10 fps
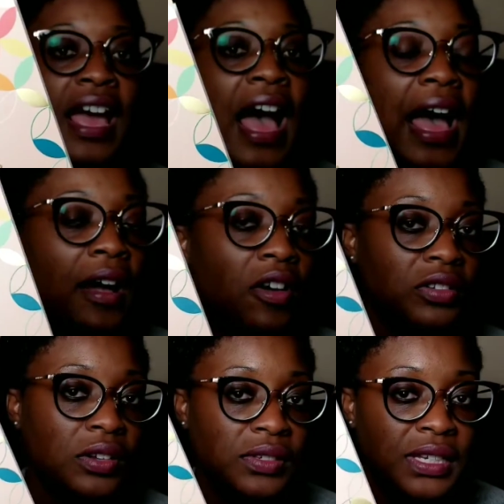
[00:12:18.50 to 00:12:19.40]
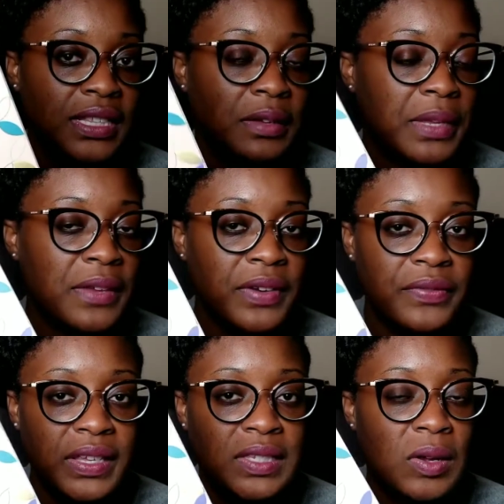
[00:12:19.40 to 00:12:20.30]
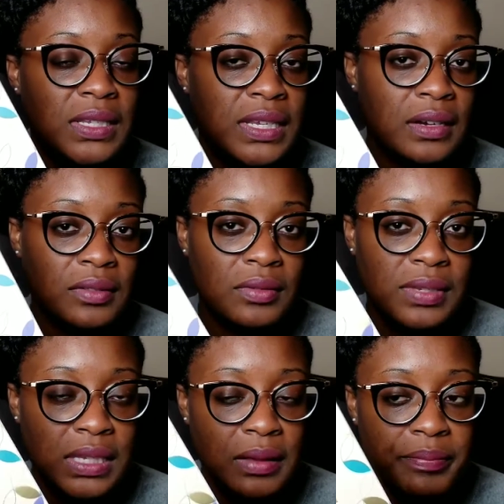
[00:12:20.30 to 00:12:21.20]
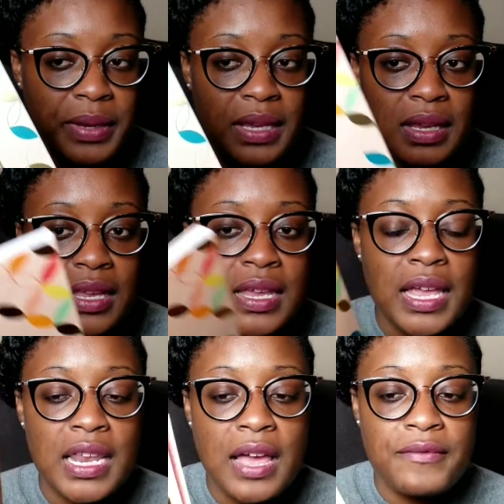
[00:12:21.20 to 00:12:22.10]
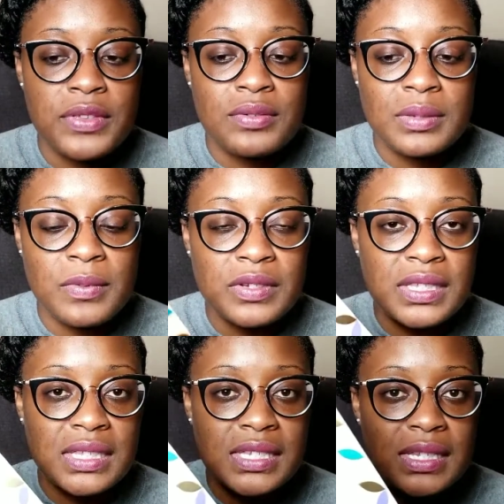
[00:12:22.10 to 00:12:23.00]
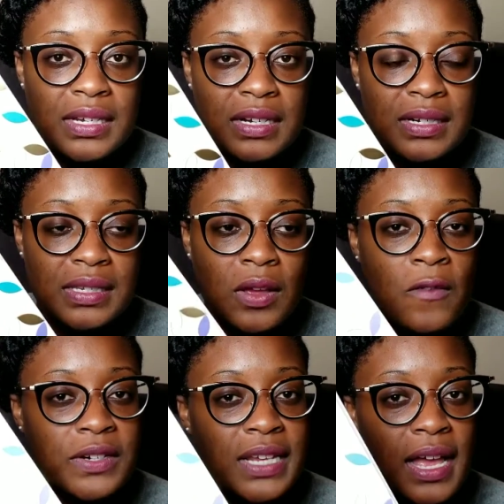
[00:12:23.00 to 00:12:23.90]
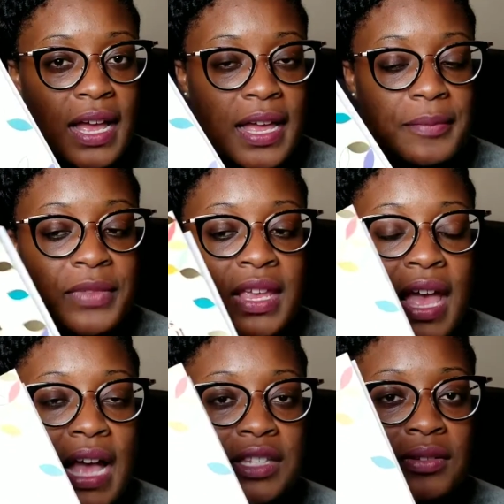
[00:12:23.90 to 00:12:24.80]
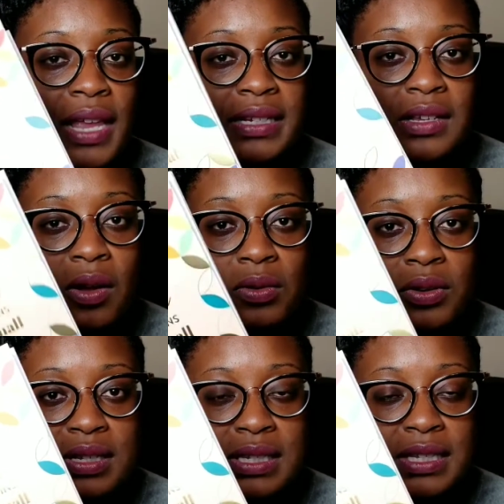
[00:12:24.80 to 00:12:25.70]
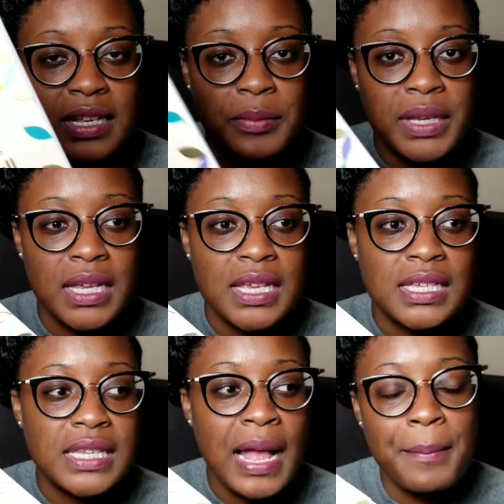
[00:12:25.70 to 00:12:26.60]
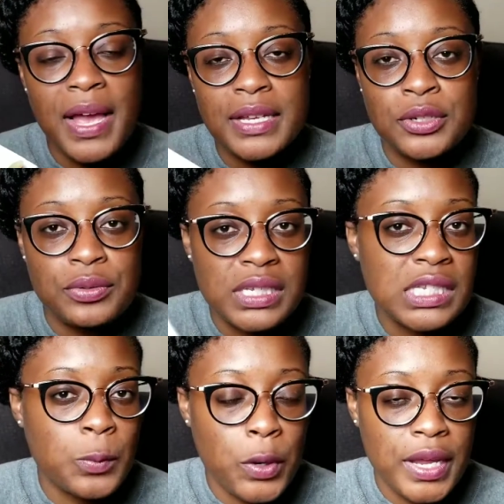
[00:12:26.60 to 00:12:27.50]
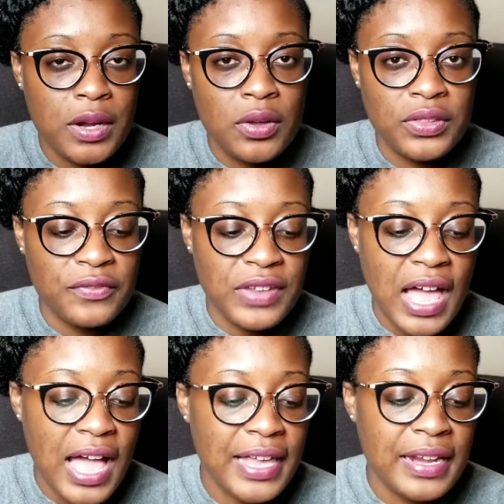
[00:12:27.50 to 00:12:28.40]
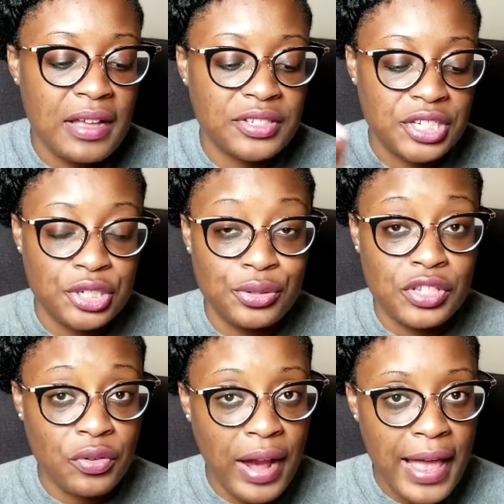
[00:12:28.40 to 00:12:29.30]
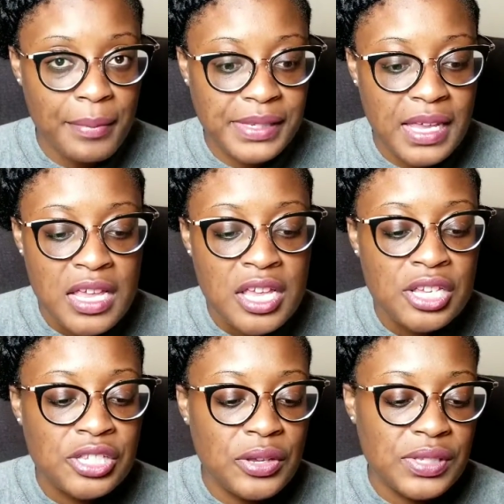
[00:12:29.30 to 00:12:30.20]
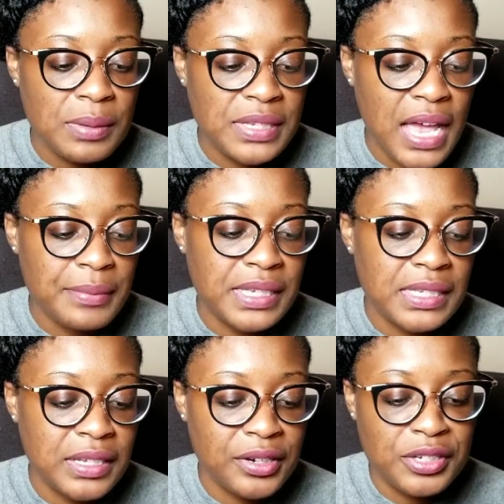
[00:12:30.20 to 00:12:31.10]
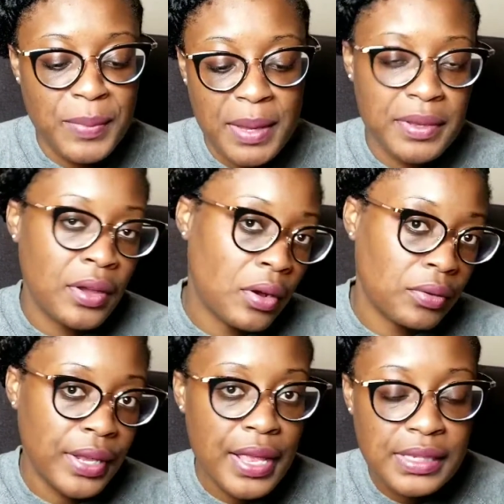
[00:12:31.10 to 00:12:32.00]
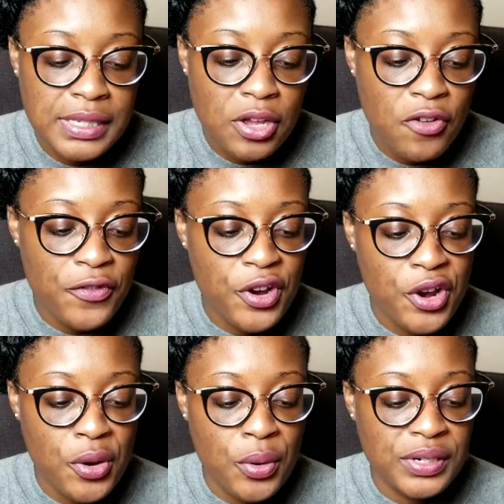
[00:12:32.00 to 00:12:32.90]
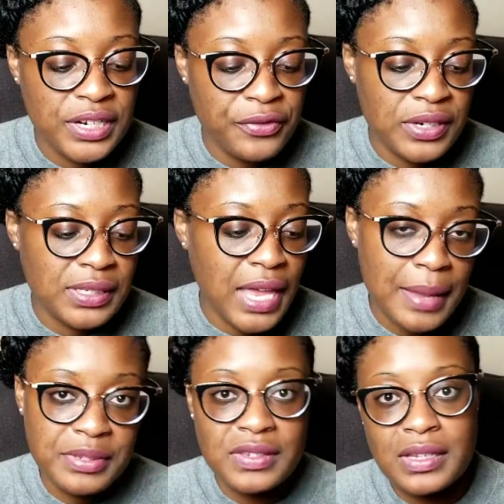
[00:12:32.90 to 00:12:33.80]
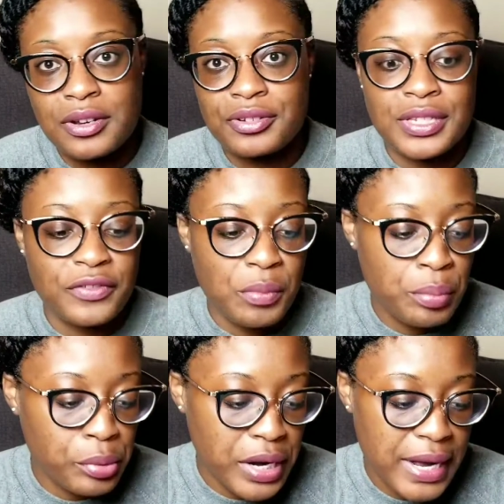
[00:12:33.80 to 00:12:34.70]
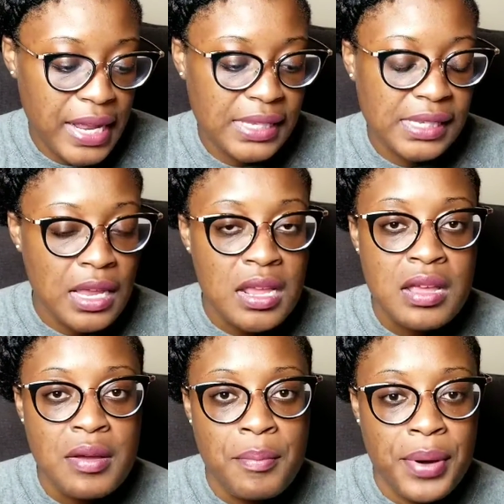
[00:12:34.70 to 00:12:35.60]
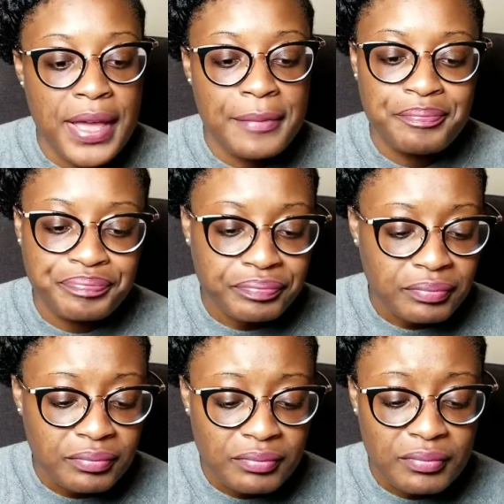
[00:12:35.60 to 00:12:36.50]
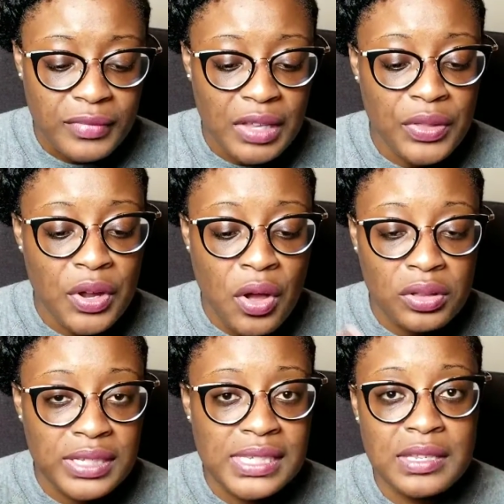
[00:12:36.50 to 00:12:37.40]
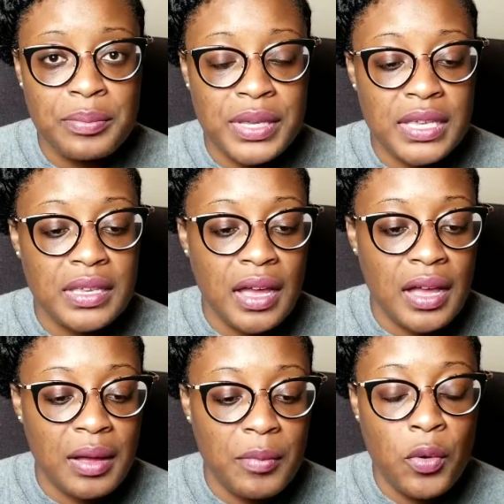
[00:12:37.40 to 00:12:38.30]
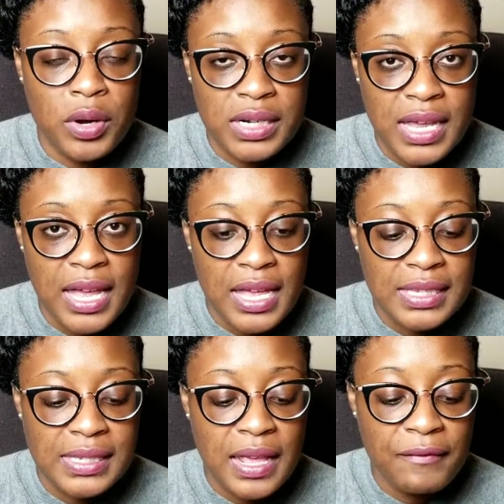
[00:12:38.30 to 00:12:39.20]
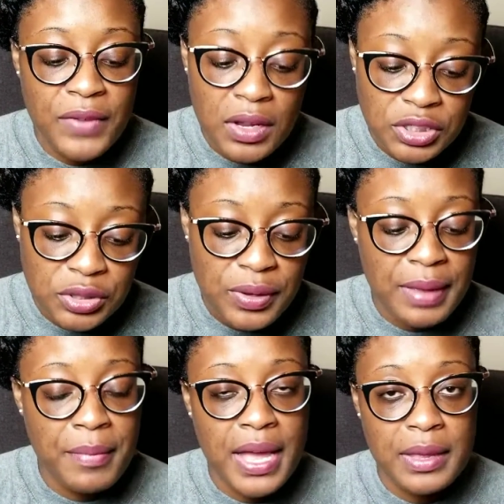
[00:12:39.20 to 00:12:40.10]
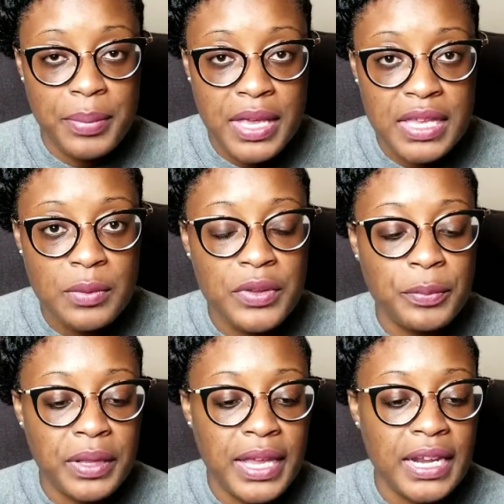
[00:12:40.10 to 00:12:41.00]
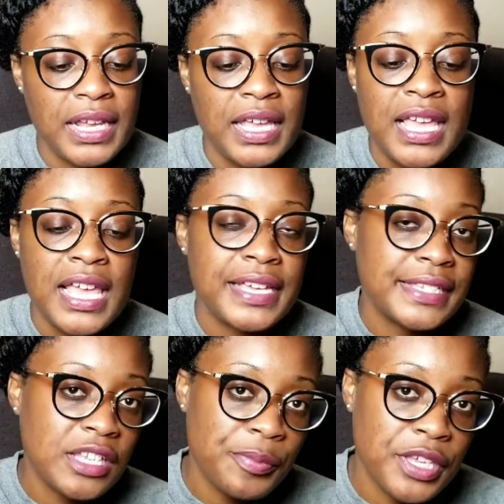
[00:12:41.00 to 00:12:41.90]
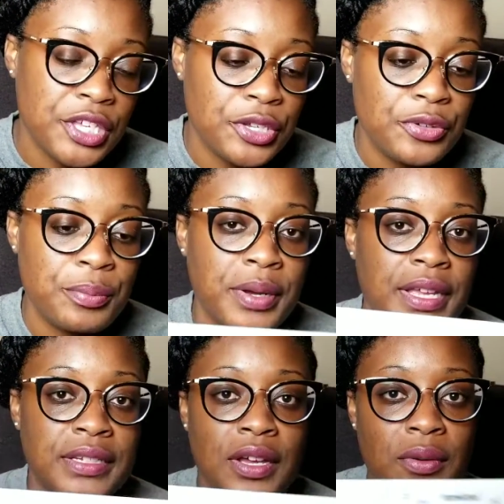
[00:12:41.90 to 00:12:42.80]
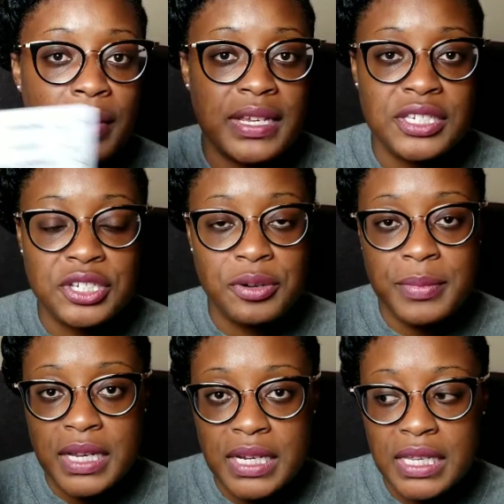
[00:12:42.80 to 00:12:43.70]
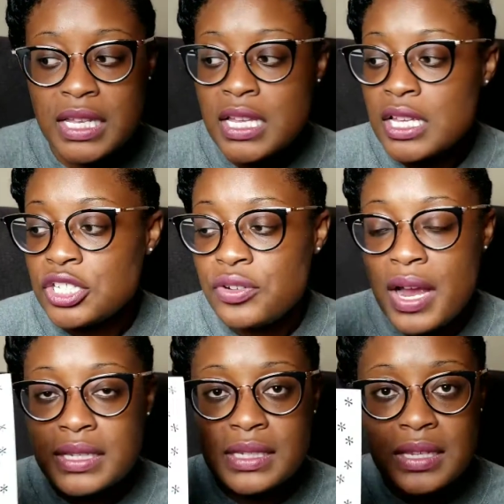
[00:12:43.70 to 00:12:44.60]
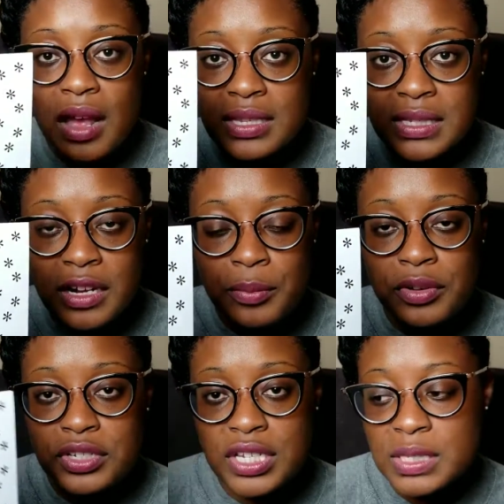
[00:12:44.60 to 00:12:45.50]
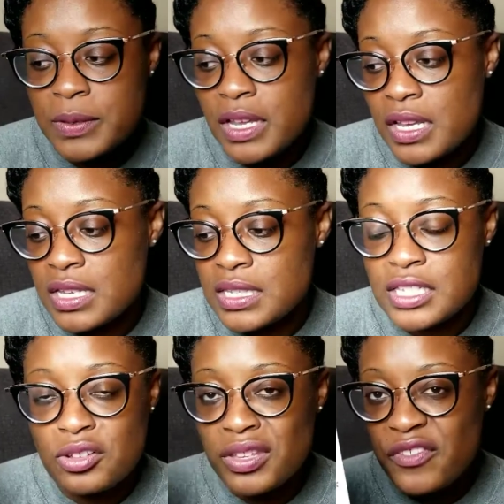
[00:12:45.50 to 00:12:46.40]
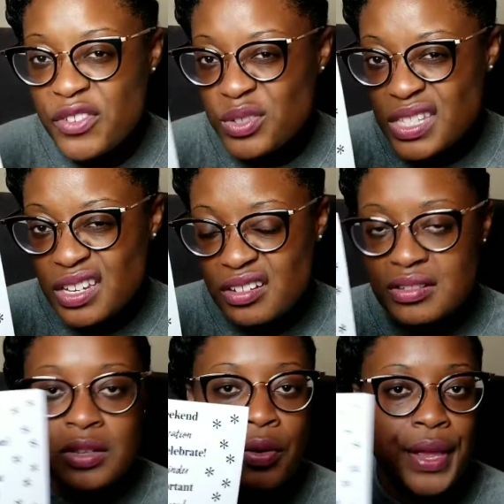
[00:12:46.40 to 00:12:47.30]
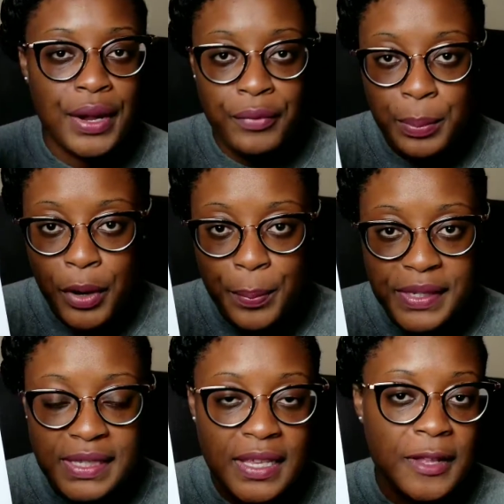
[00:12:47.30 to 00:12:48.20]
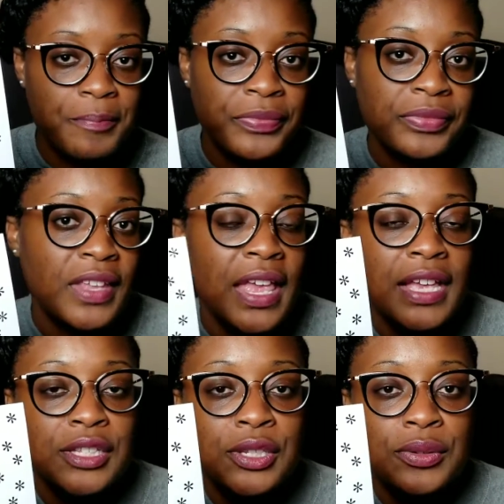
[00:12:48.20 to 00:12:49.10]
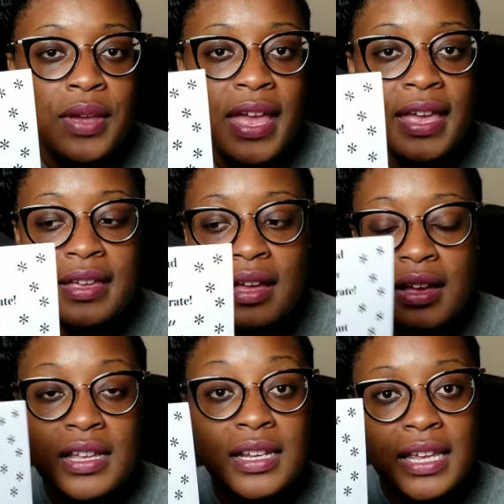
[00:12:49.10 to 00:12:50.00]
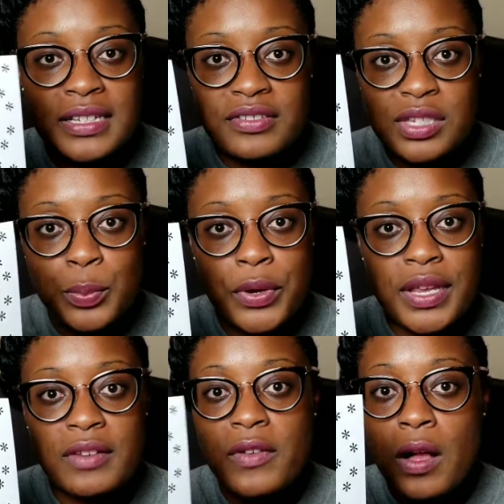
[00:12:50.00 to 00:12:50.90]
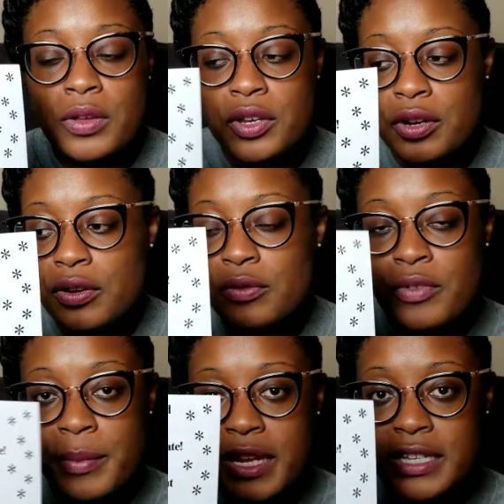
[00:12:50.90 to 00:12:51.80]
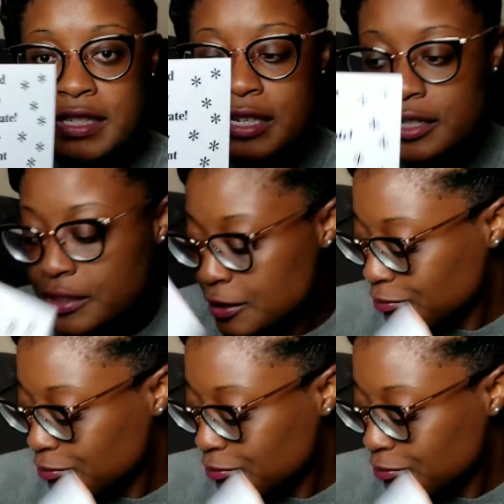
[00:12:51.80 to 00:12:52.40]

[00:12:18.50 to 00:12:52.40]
I hold on to them even if they start to get a little skimpy, and I've used most of the stickers over time. I do like to hold on to them because I might do a spread on the fly and I'll just use scraps. So sometimes the stickers may be gold and silver, or different types of stickers, different brands. But the goal is to be organized and functional, in my opinion, with planning. It can still be cute, but don't waste your money trying to toss sticker books just because it's only a few stickers. Go ahead and repurpose them and do a collective spread of all your remaining stickers.